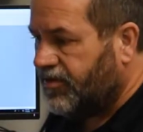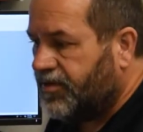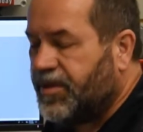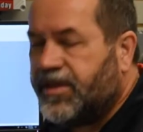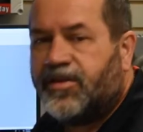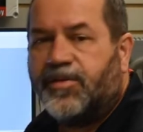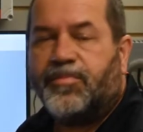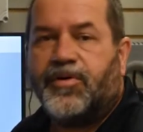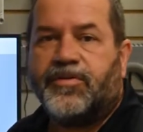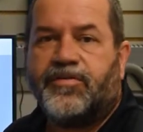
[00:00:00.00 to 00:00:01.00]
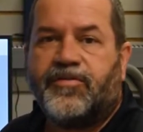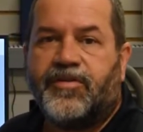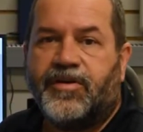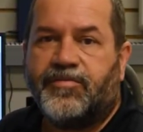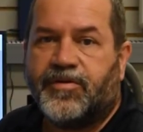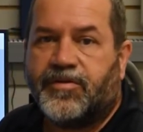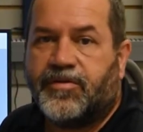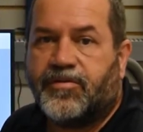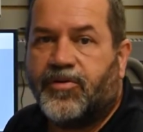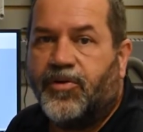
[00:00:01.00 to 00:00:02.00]
are the main components of the
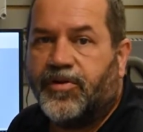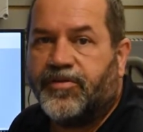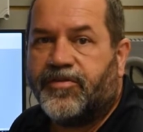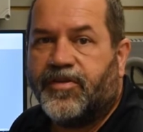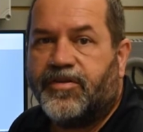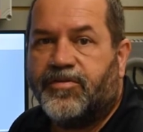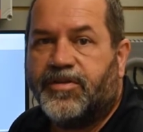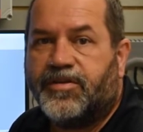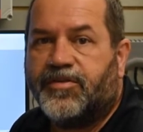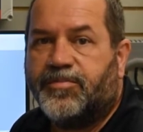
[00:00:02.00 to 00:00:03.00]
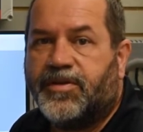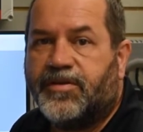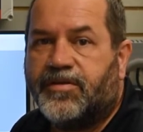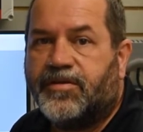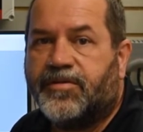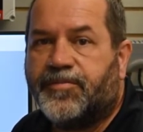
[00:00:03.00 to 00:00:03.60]
course that you need to be